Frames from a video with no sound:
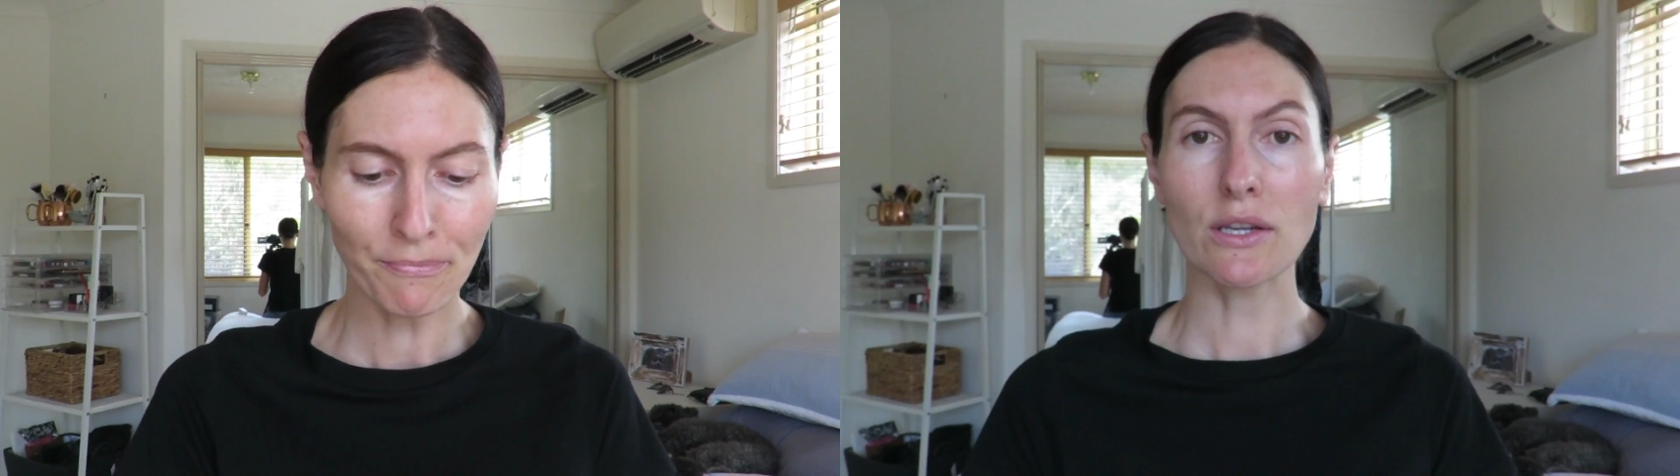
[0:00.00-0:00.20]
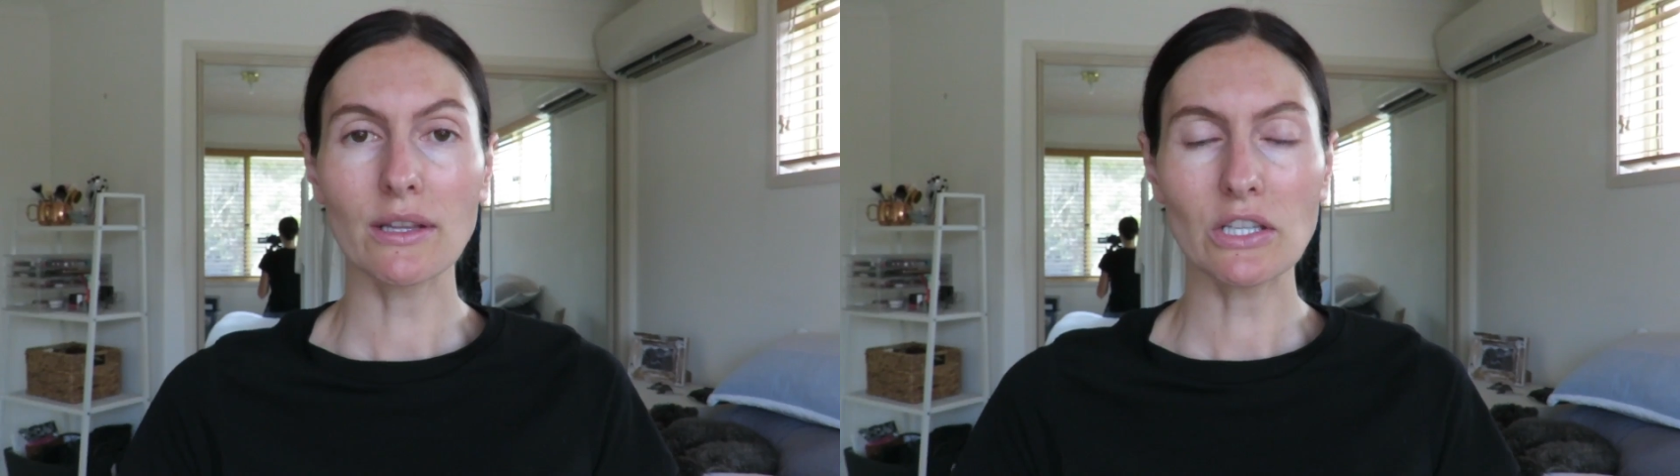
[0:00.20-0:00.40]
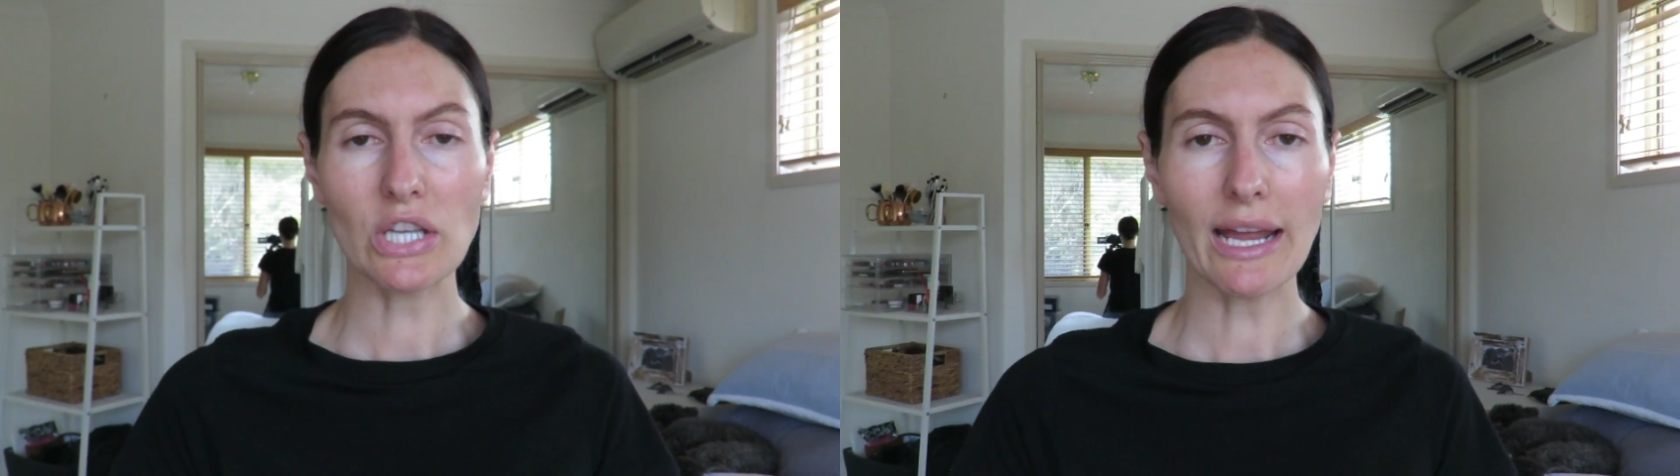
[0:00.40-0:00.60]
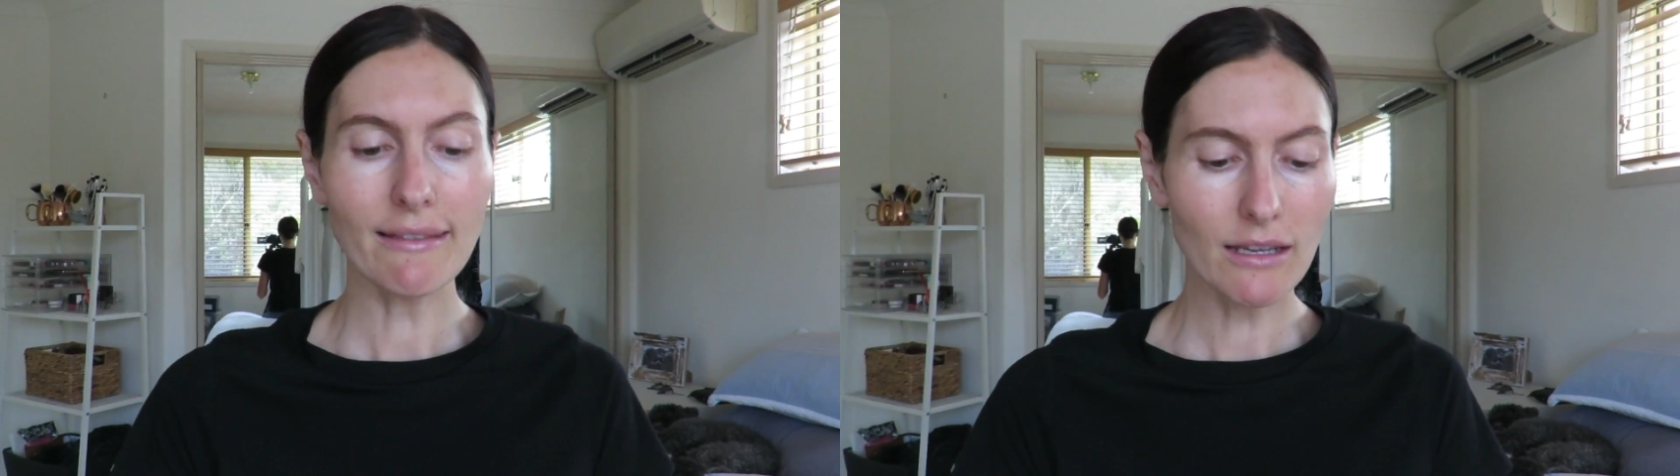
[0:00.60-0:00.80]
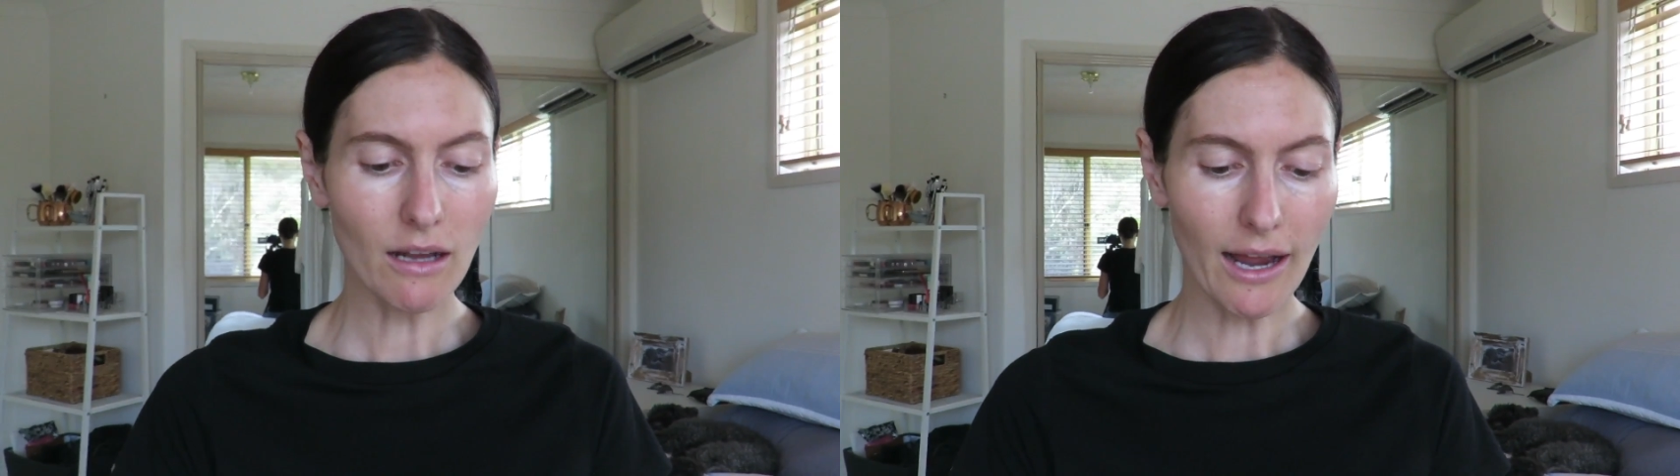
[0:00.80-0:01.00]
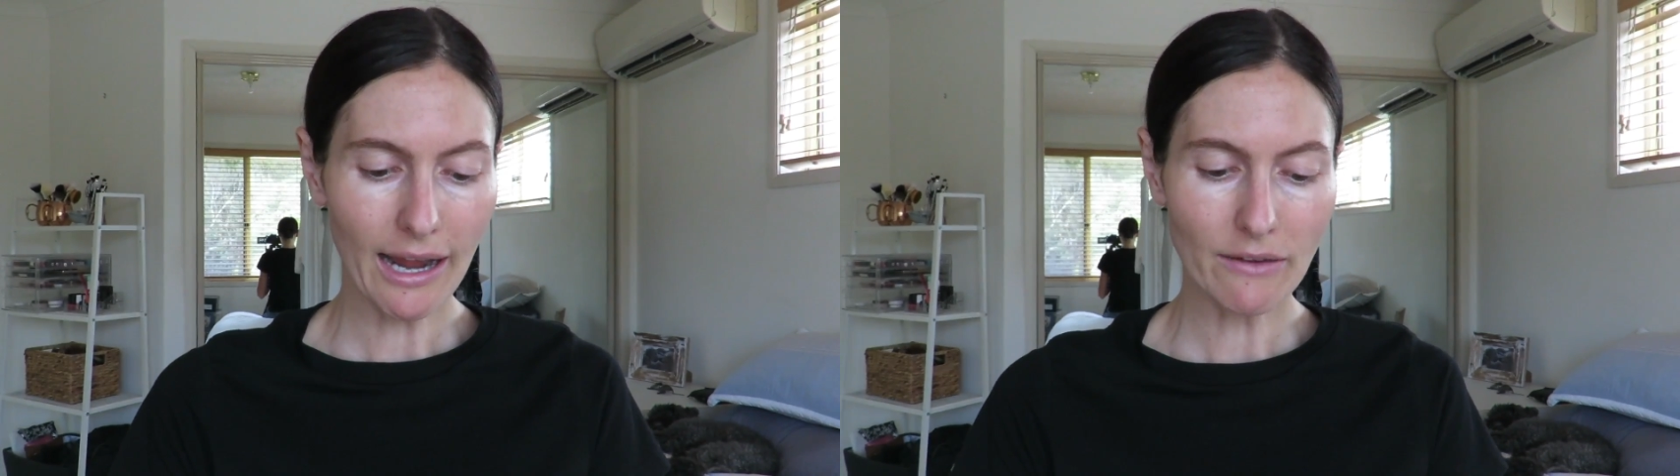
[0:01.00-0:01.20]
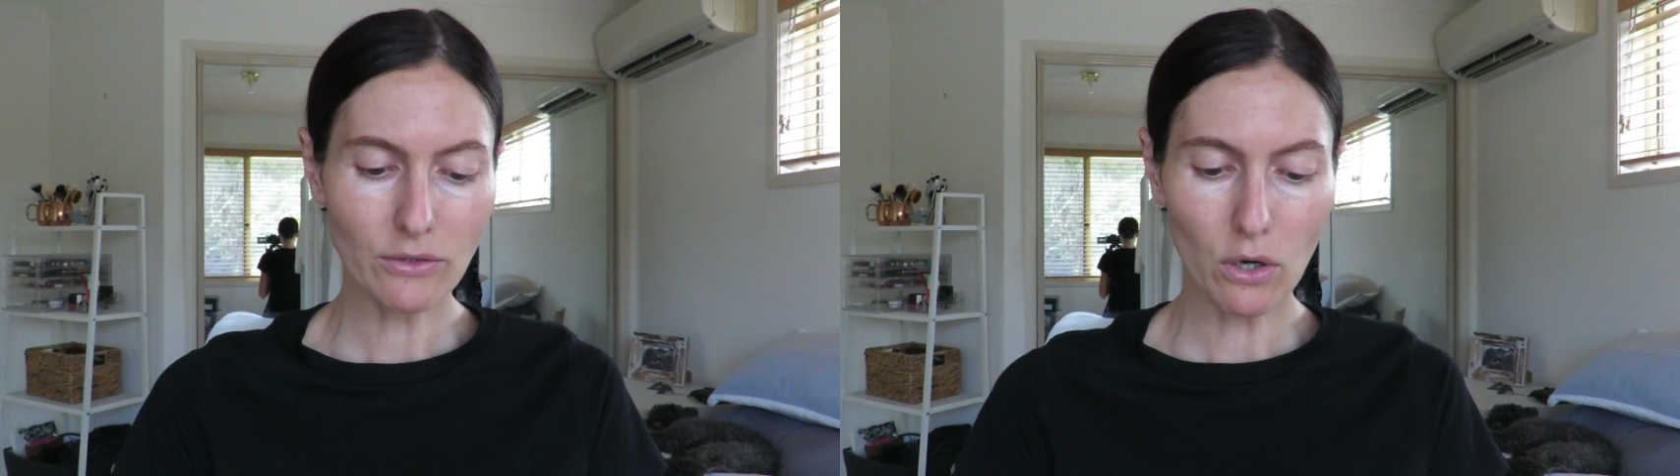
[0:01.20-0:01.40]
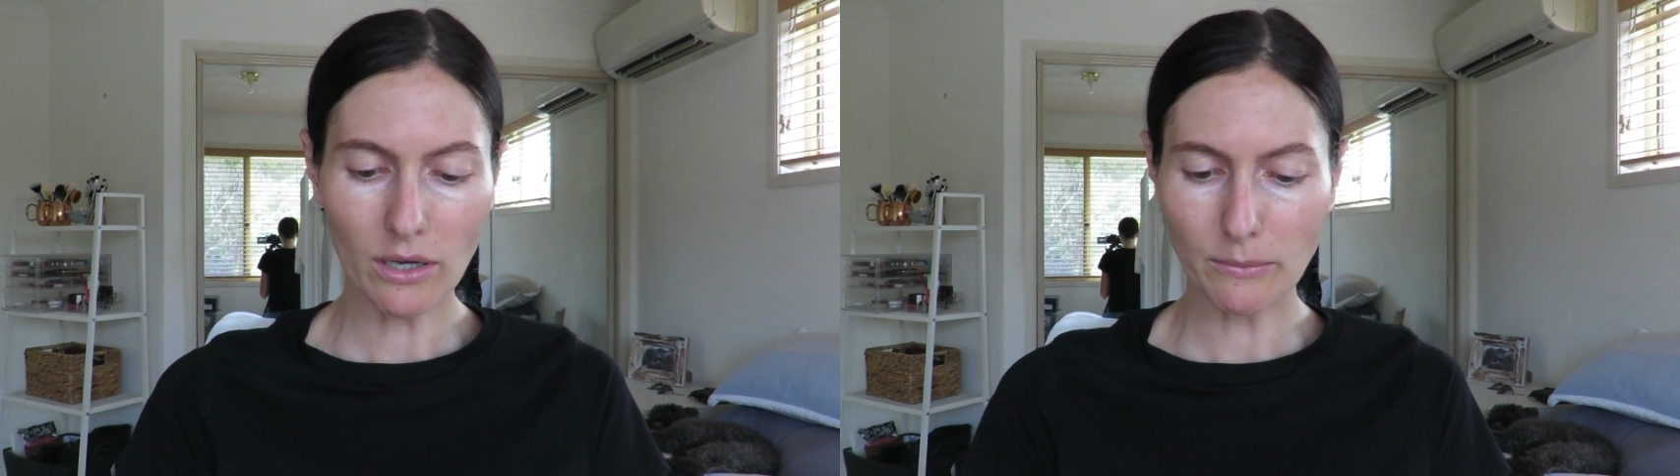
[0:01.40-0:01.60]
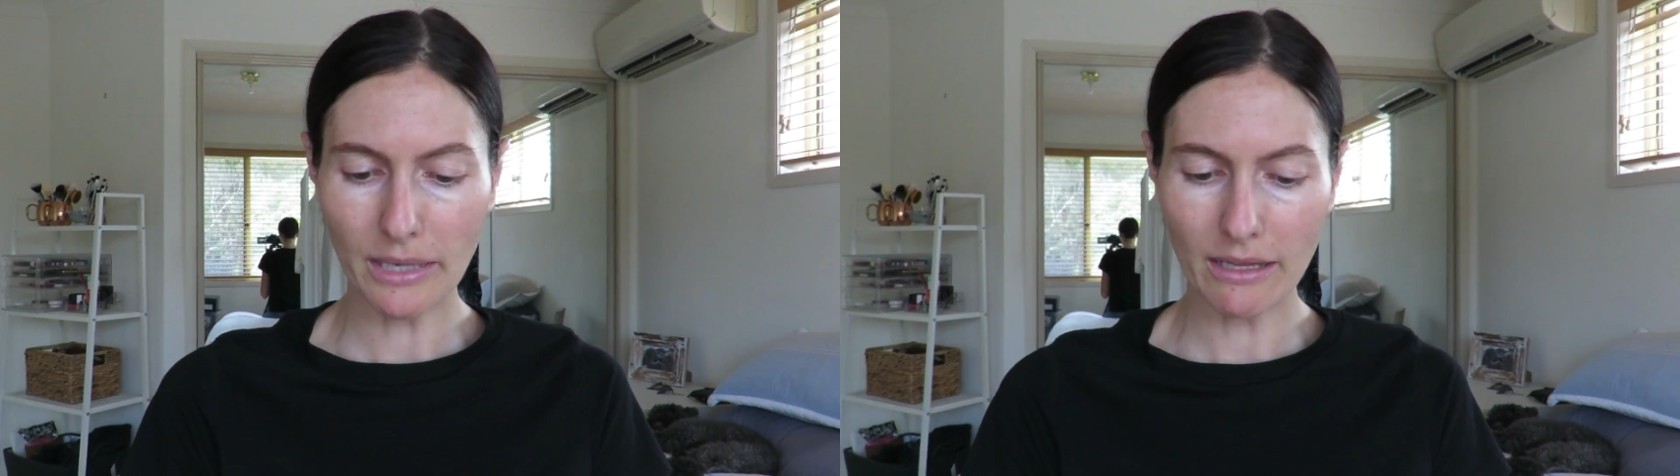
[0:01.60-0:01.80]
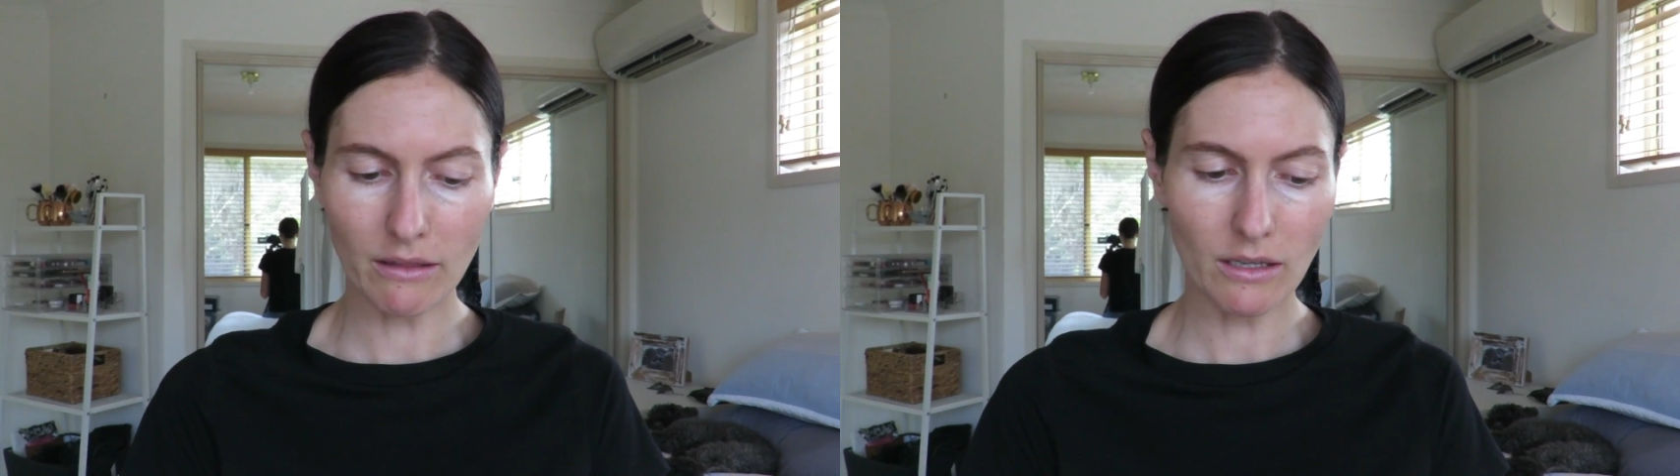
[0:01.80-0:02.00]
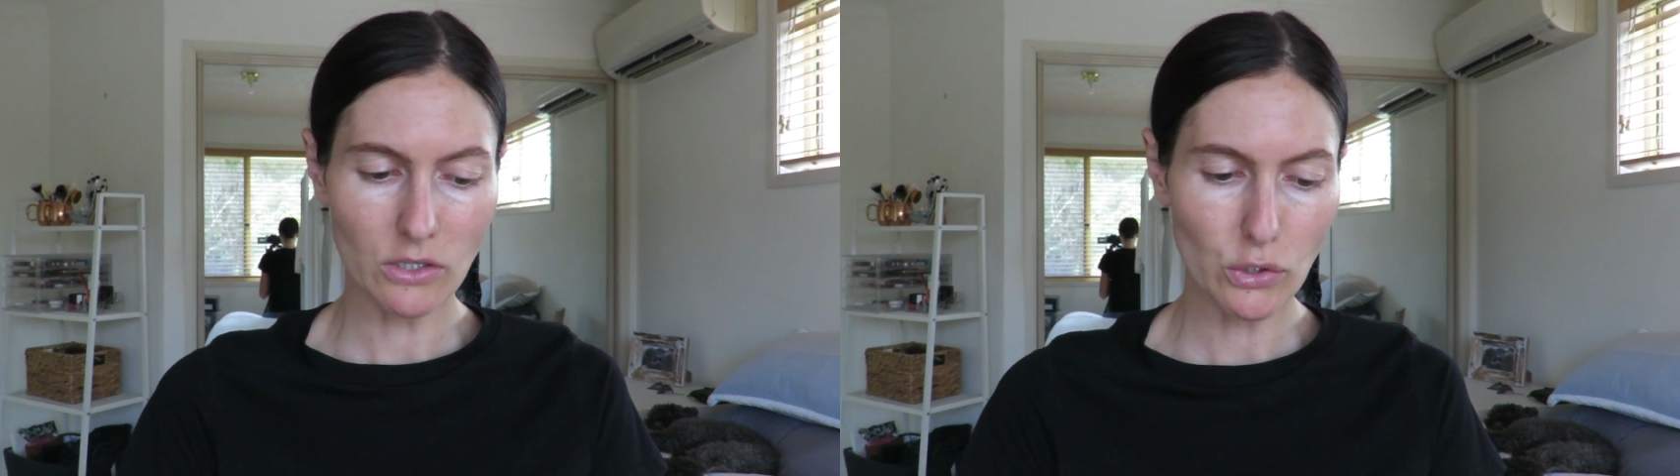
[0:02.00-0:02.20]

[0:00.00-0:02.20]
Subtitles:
So the shade that I have gone with